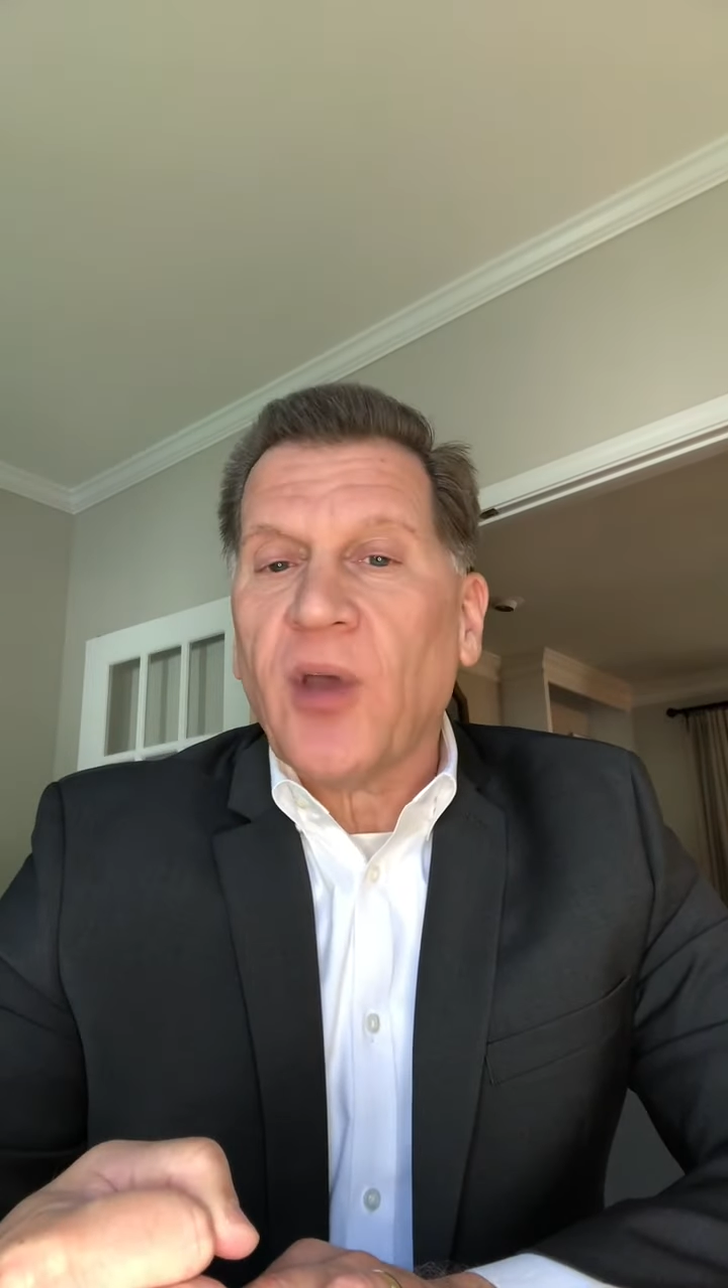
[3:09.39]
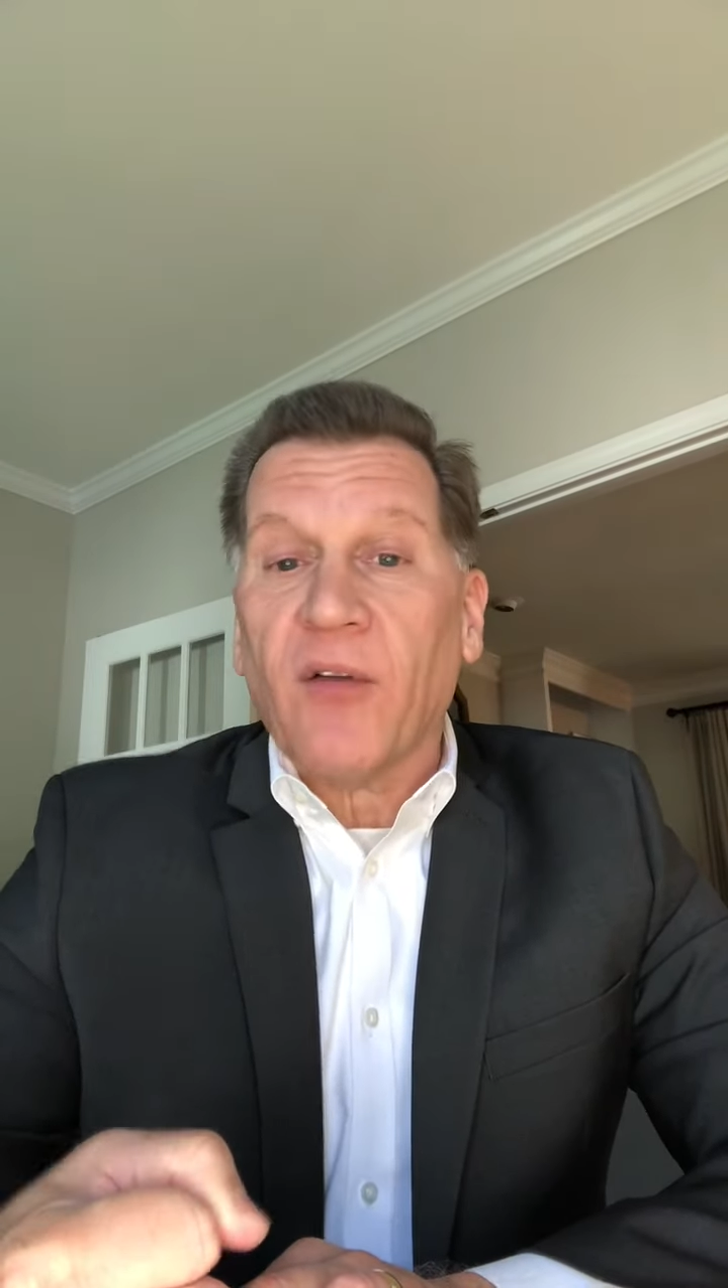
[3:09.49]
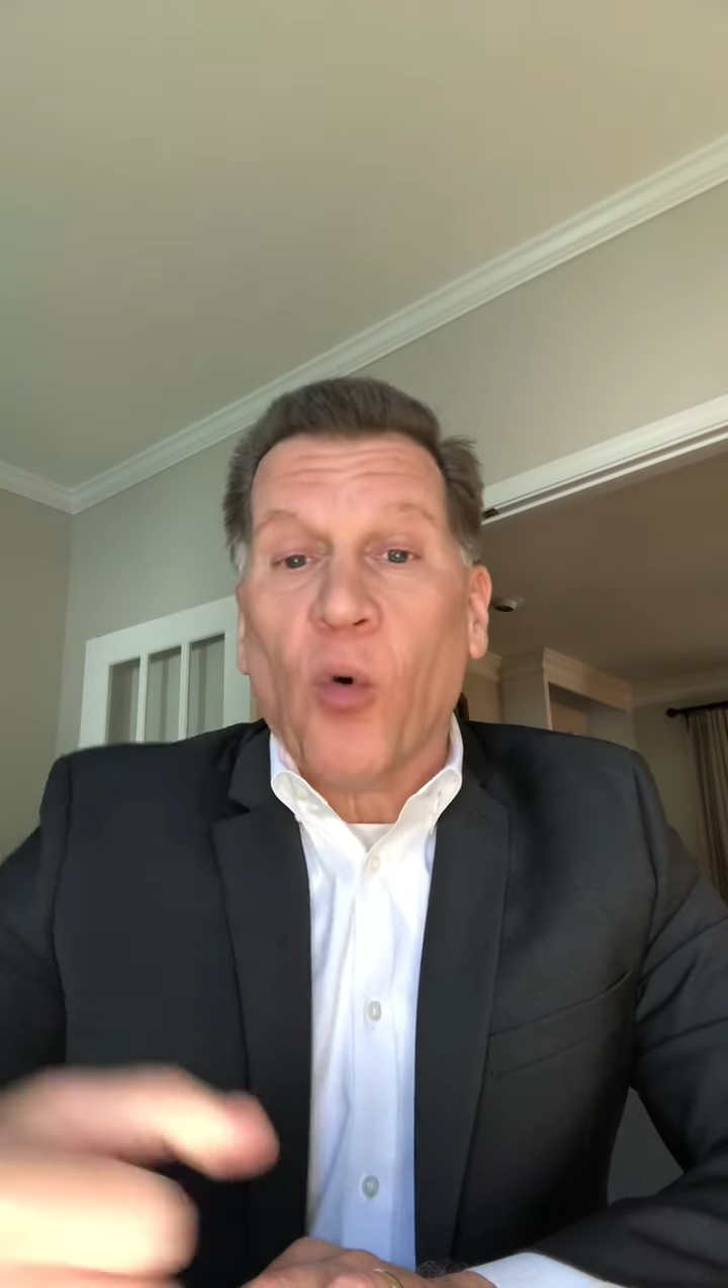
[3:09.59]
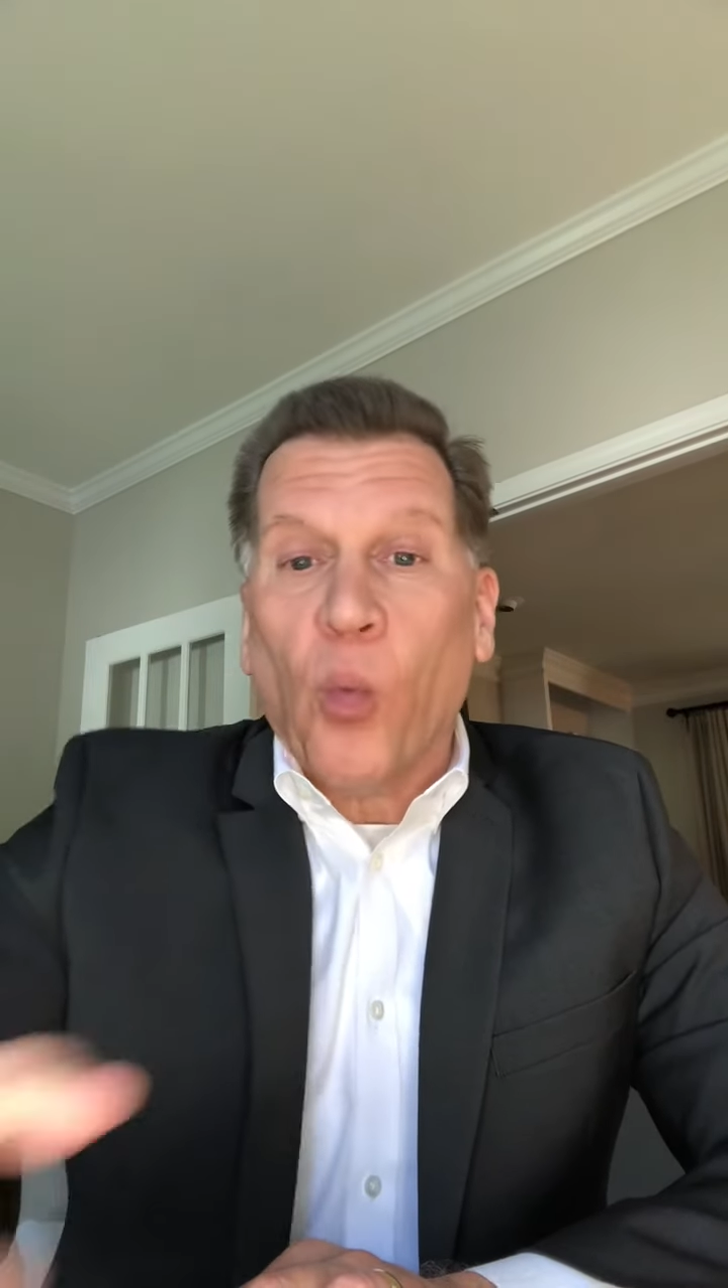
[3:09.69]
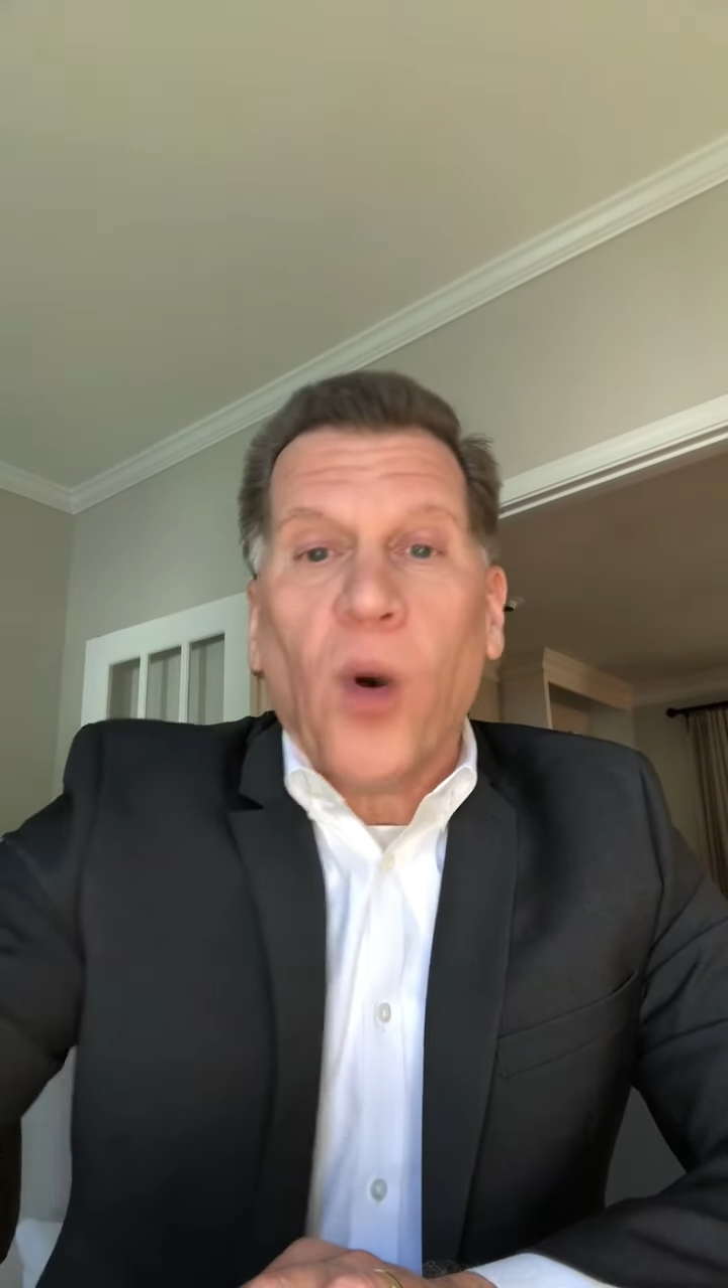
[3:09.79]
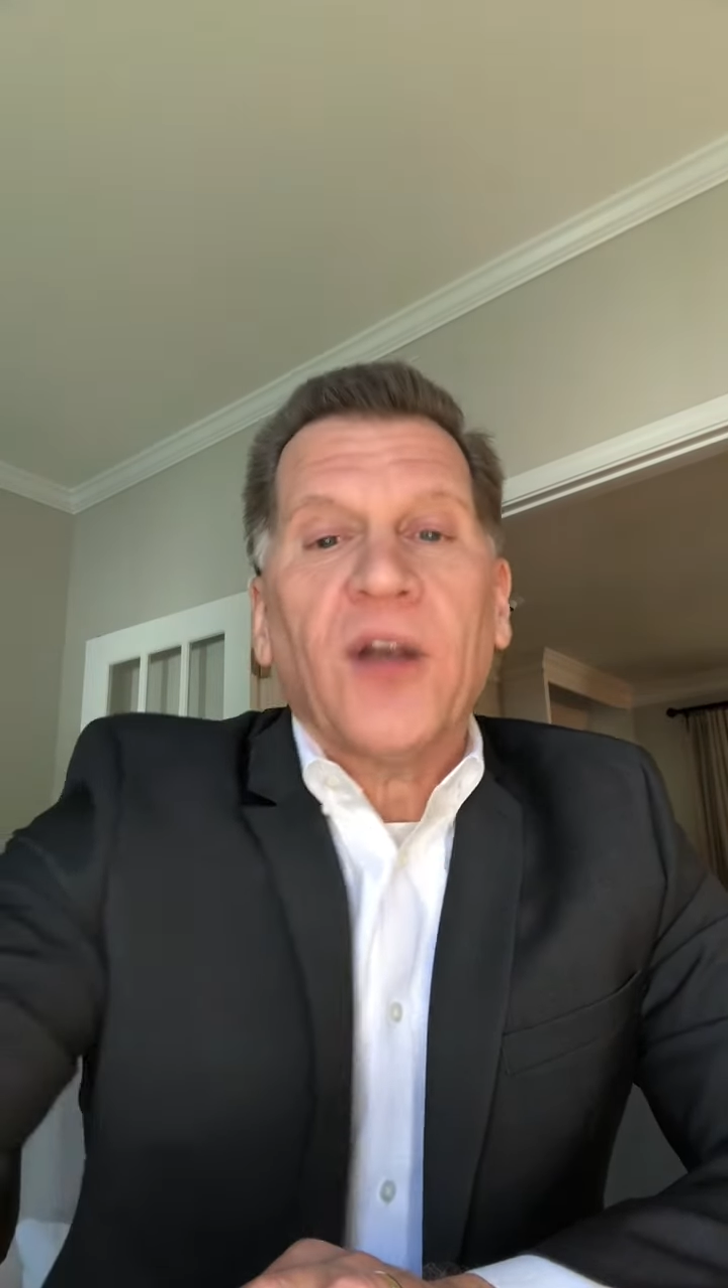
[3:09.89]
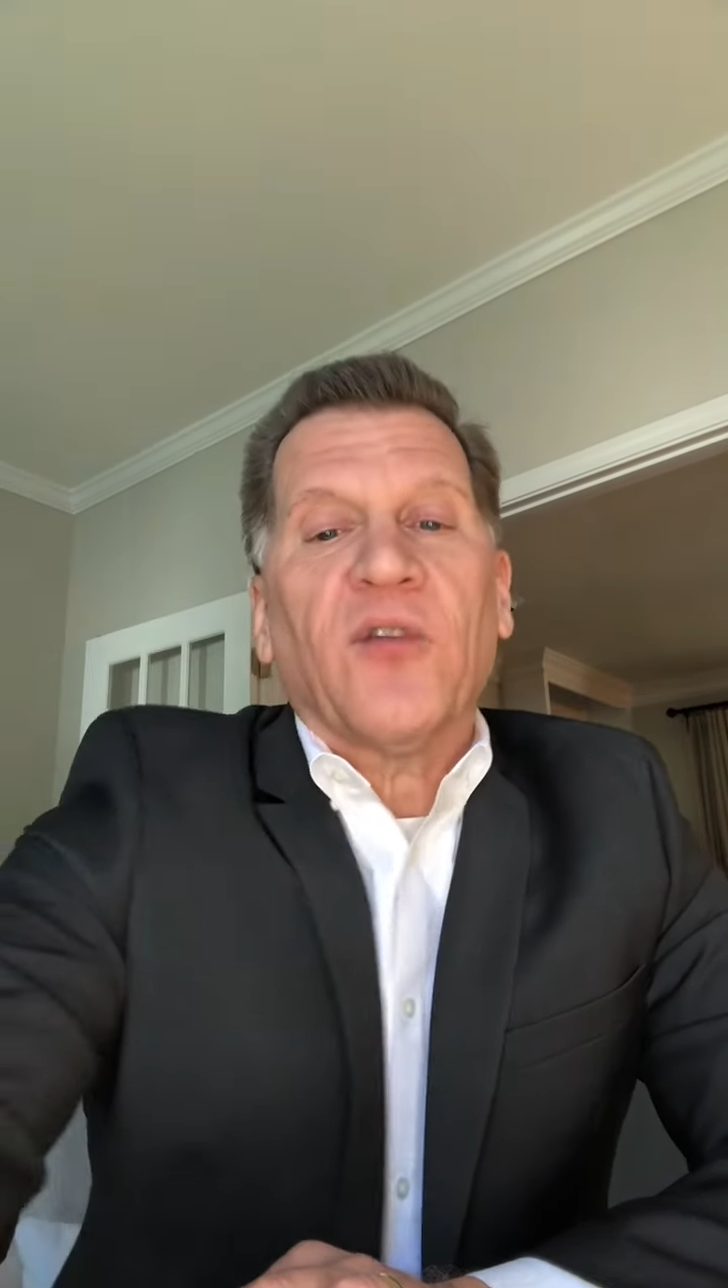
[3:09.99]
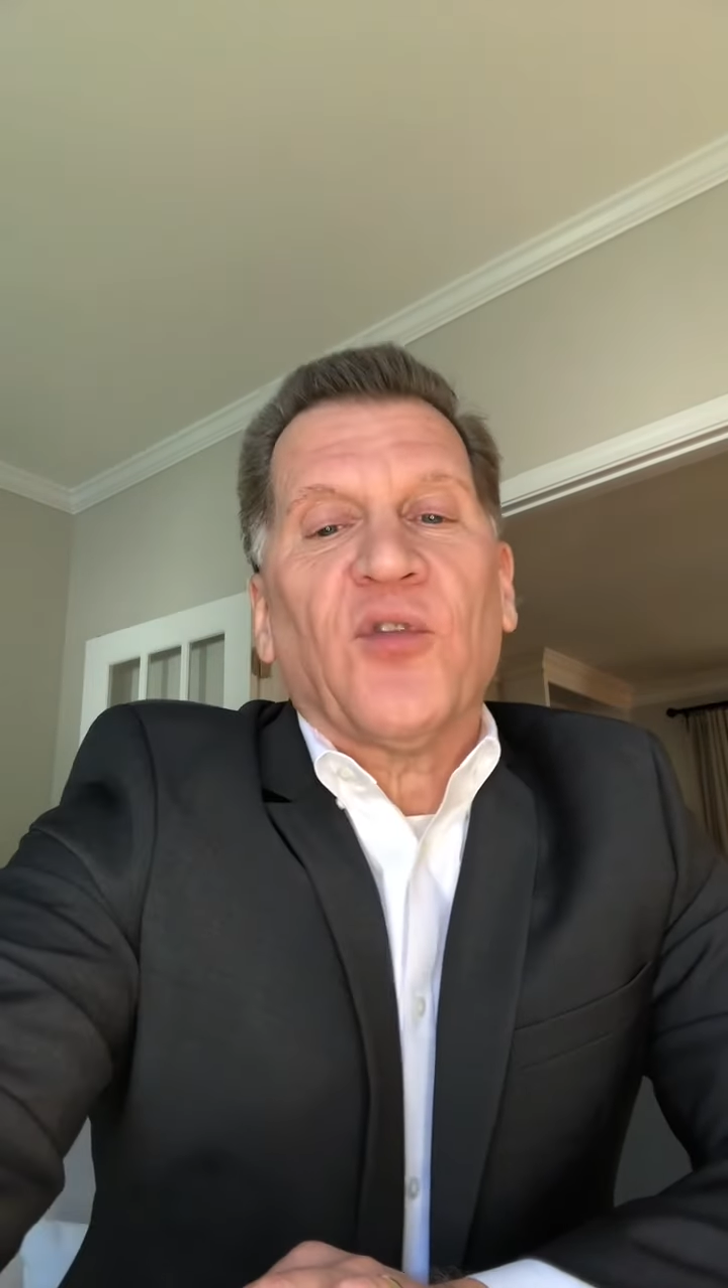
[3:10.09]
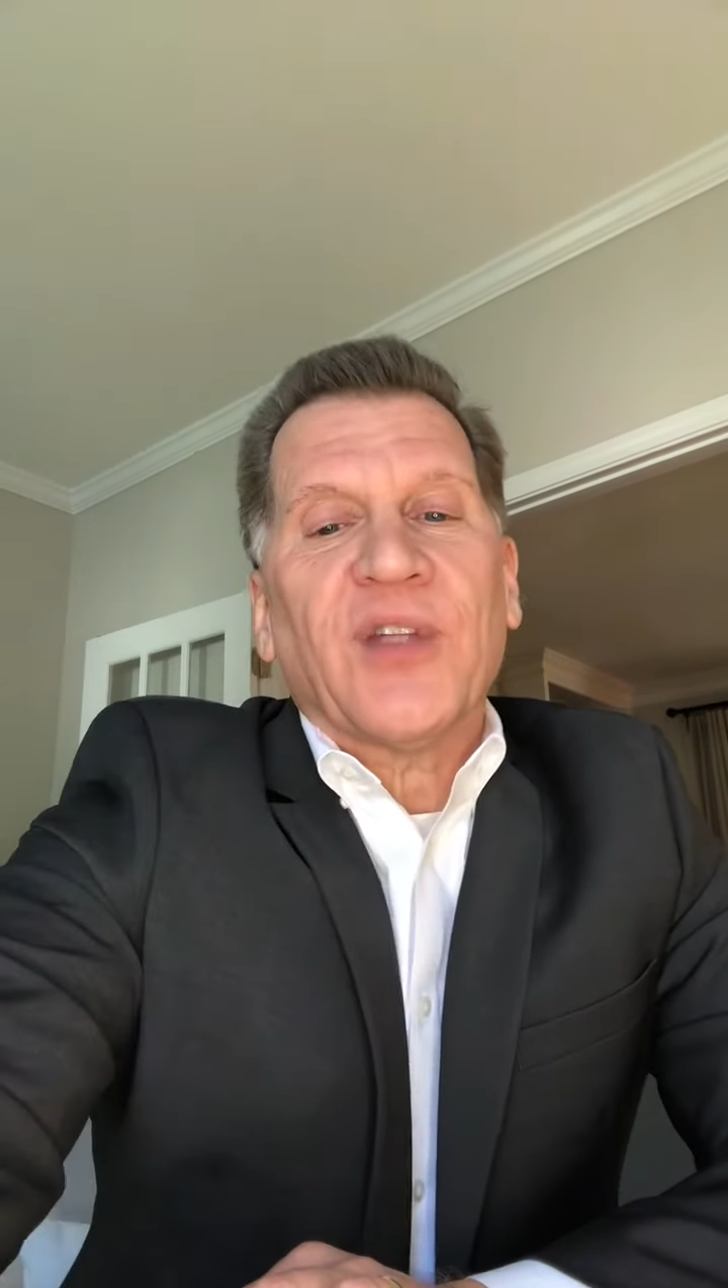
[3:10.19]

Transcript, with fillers: Have a wonderful